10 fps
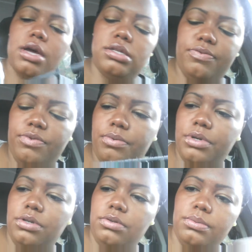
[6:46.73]
If you
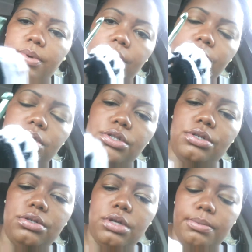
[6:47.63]
want to use brown, it's
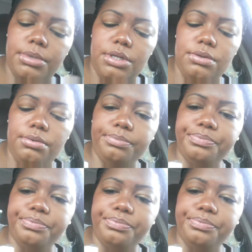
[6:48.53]
up to you.